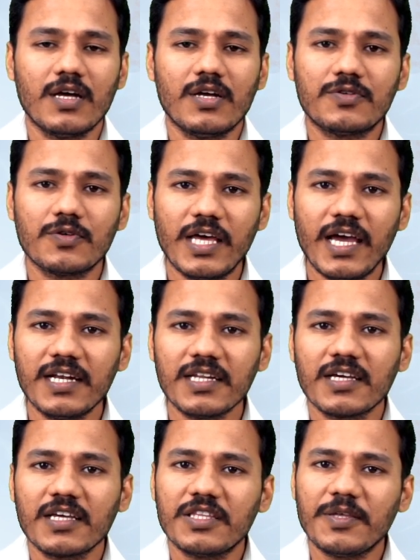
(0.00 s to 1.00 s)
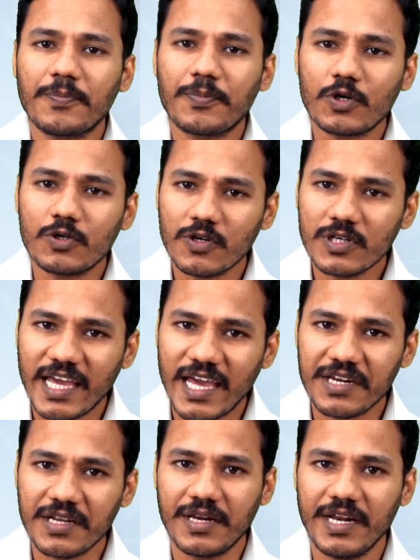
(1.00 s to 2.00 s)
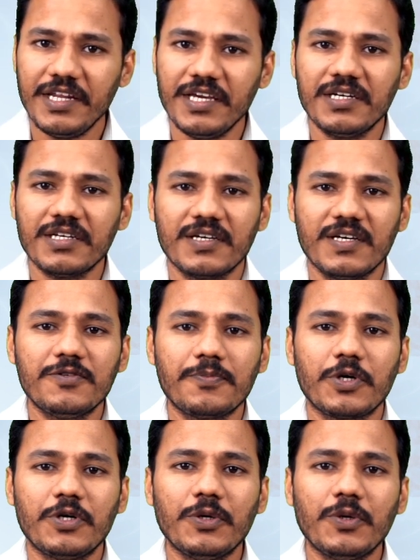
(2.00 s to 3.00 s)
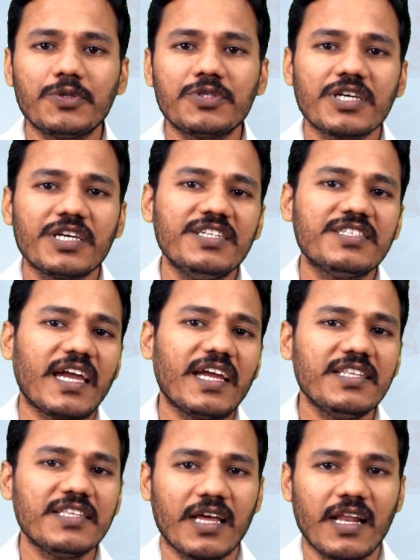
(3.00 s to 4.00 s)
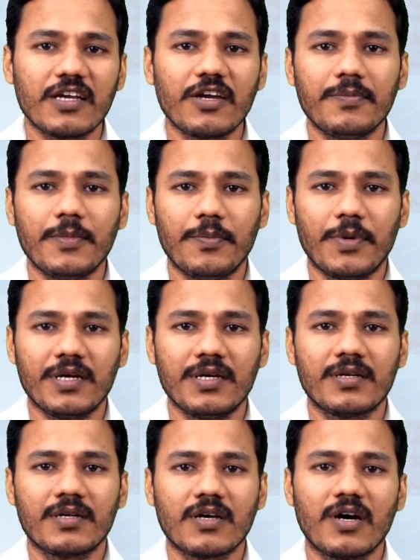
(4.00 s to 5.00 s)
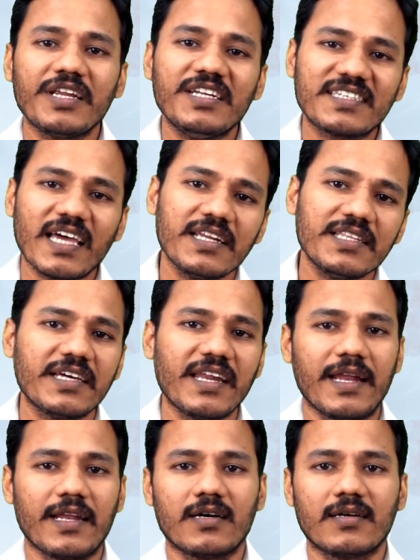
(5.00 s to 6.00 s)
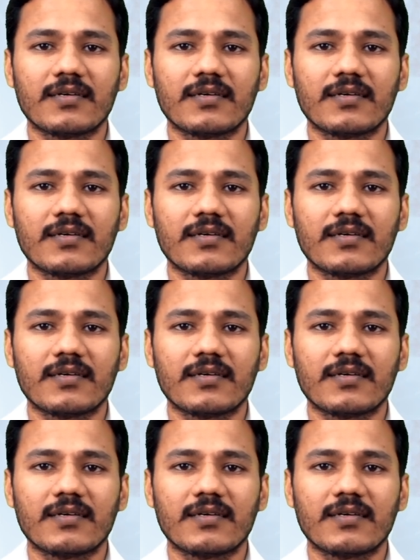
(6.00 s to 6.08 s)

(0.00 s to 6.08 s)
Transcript: So that the proton gradient is produced inside the thylakoid membrane or inside the grana.